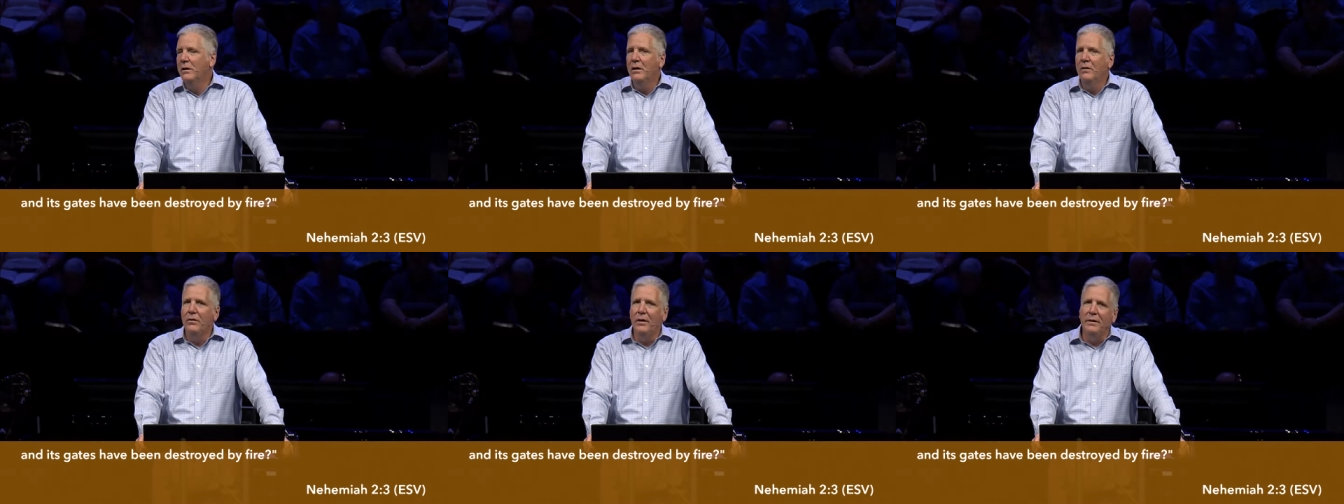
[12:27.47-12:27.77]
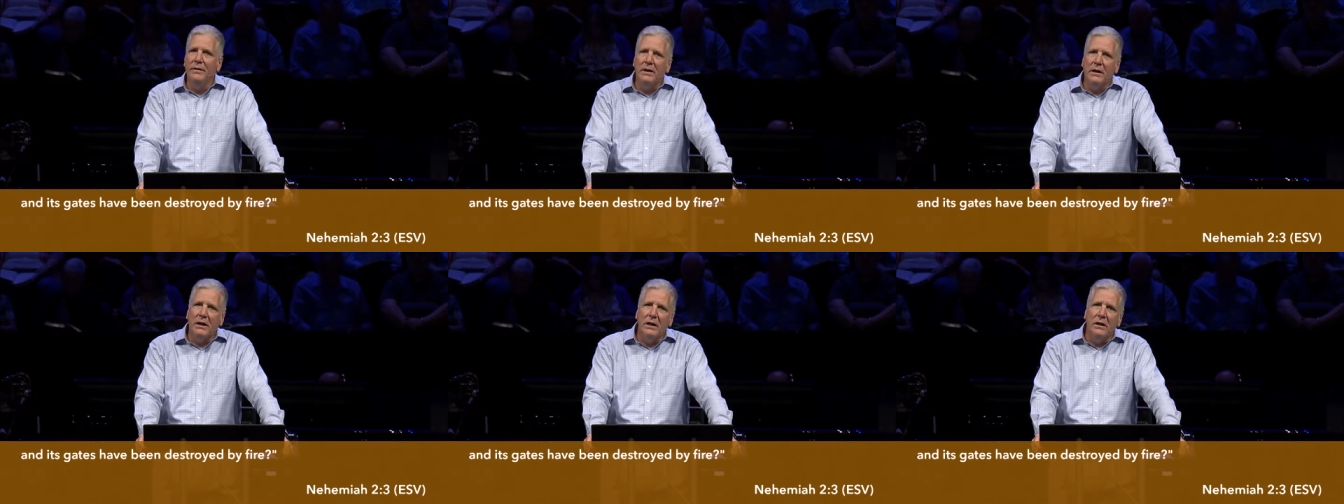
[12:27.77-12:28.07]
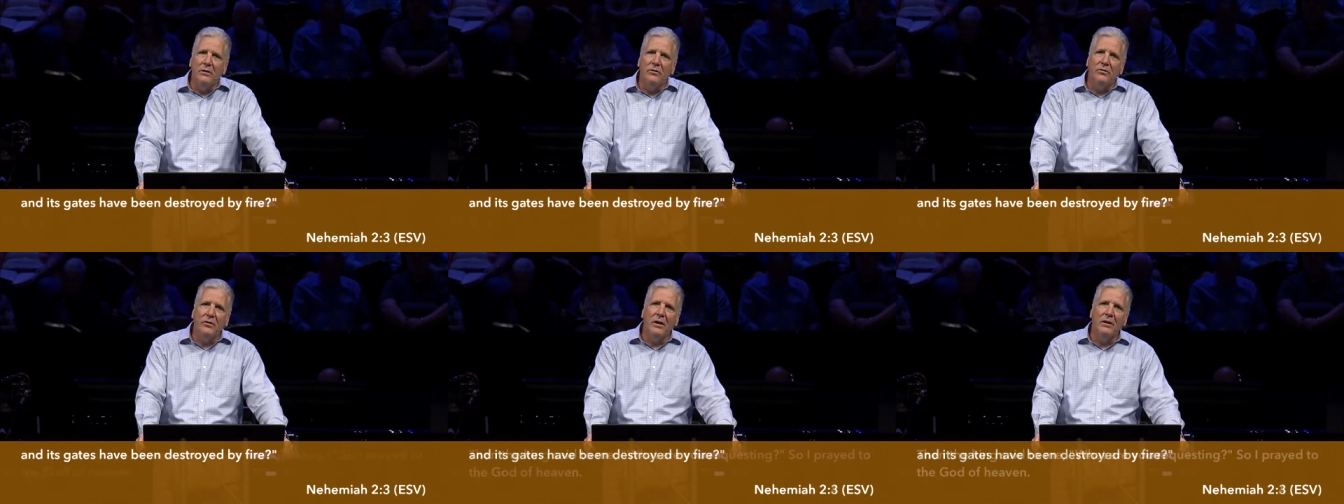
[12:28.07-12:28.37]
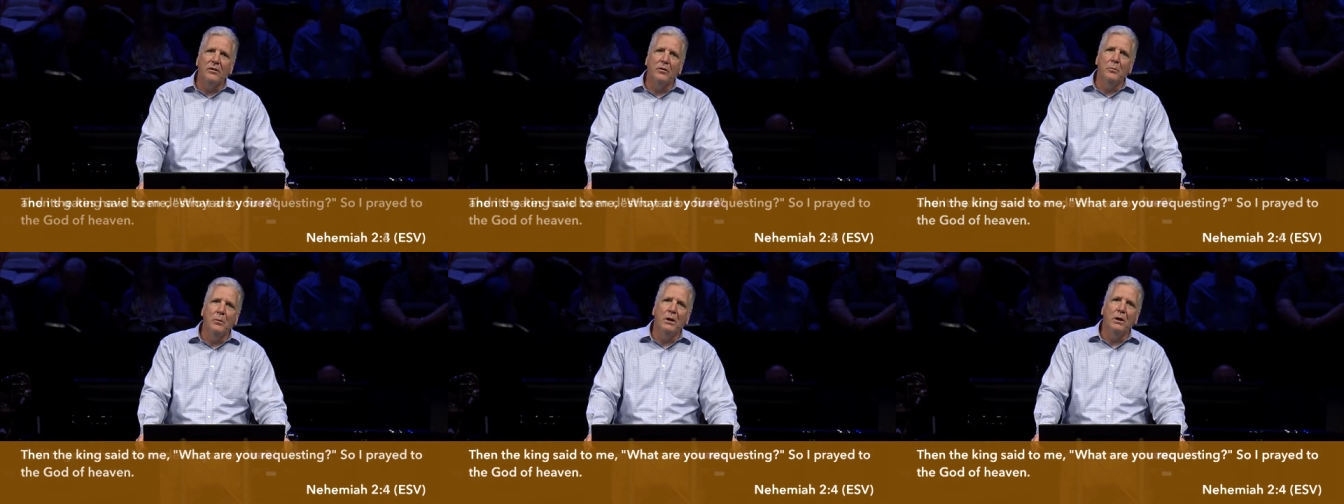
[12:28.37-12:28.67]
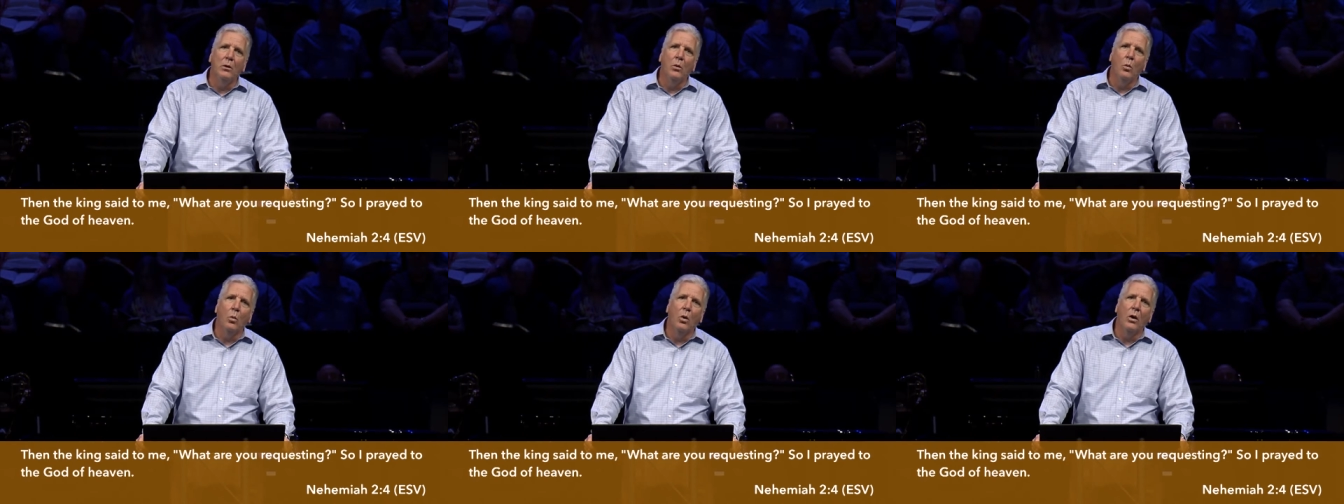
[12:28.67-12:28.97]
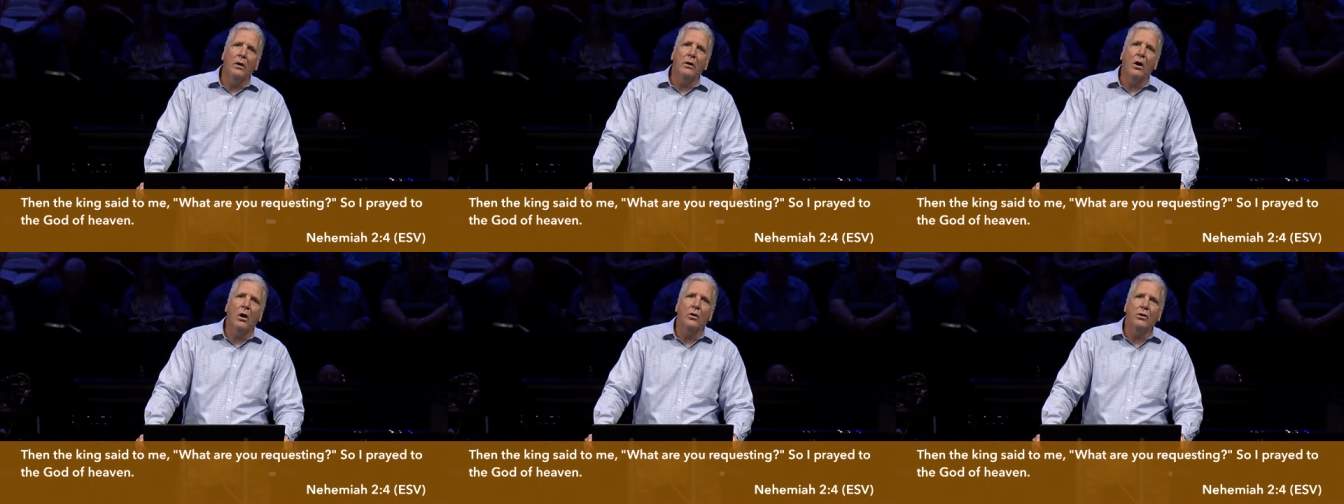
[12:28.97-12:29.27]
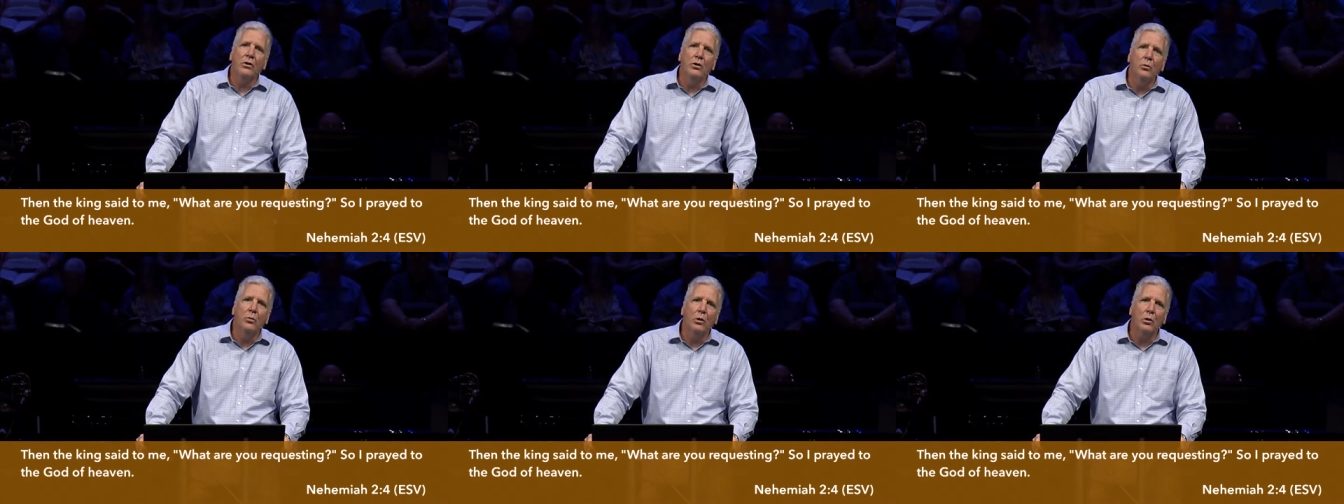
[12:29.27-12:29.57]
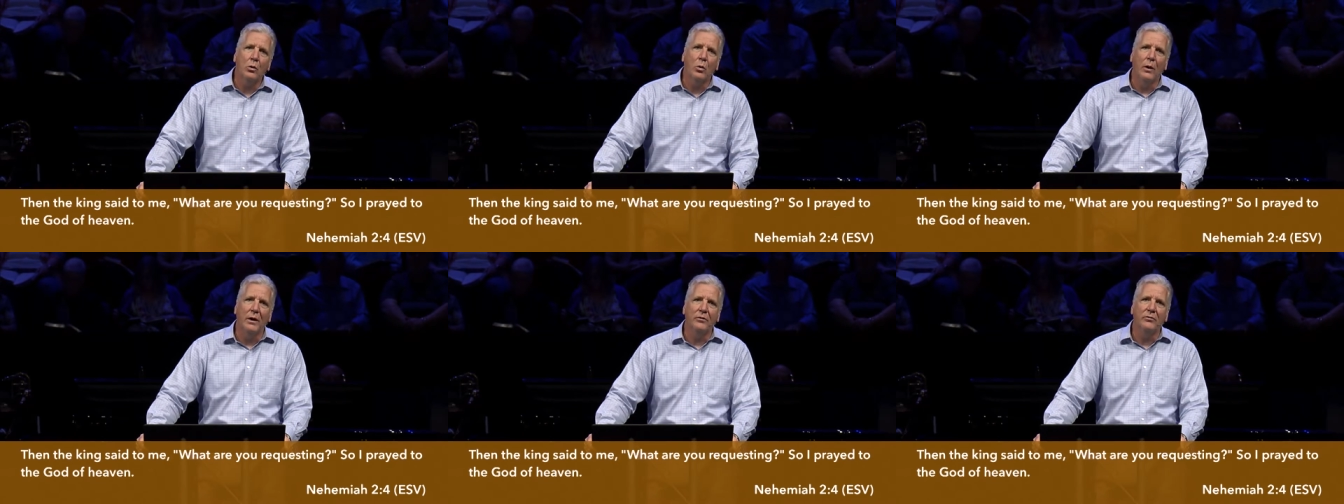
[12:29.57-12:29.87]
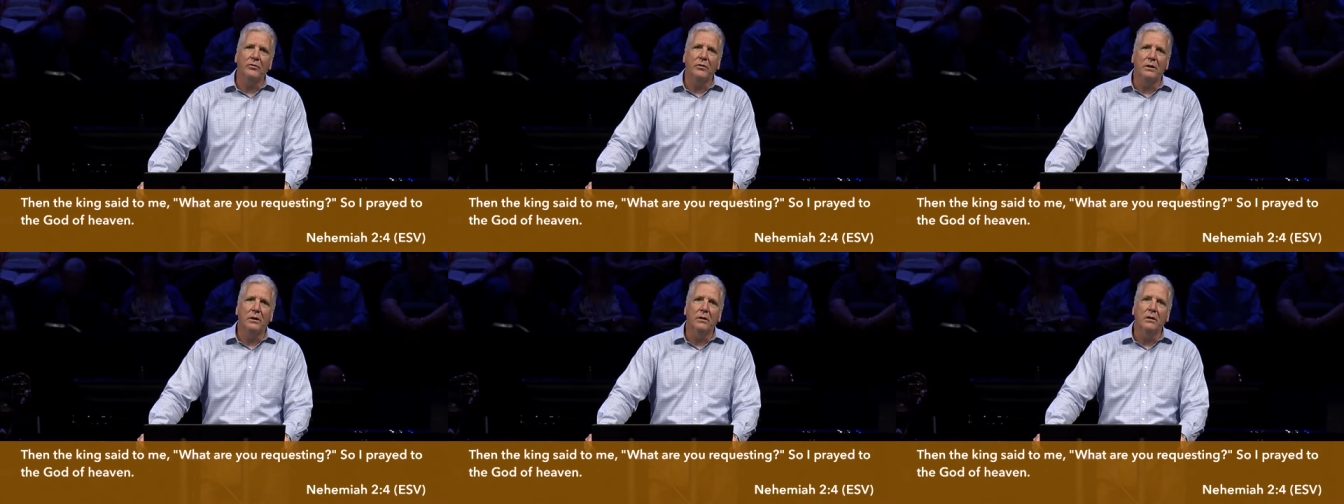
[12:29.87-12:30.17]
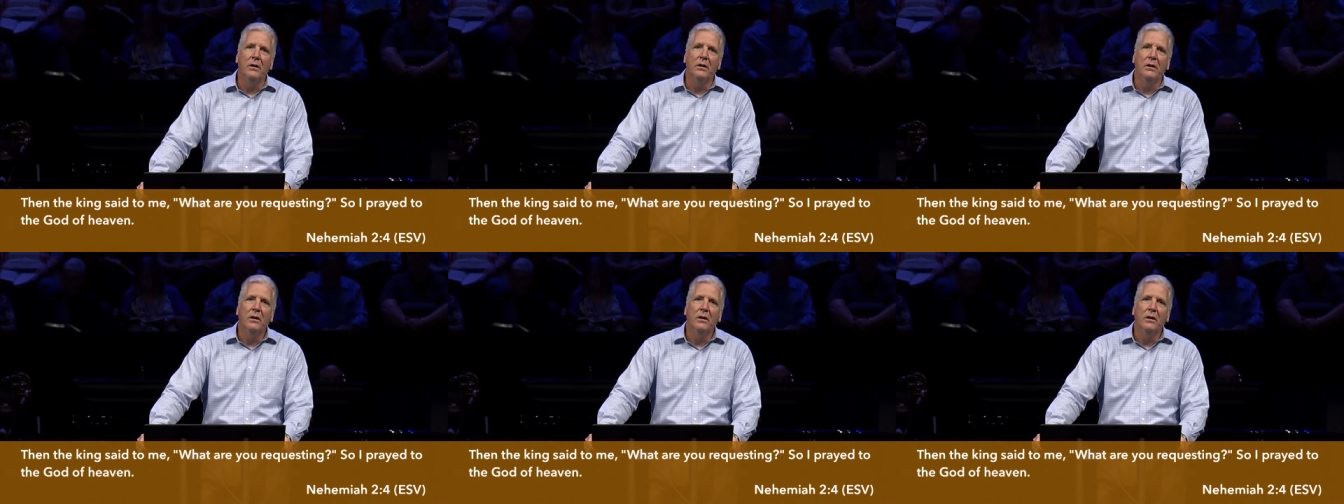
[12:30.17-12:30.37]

Then the king said to me, What are you requesting?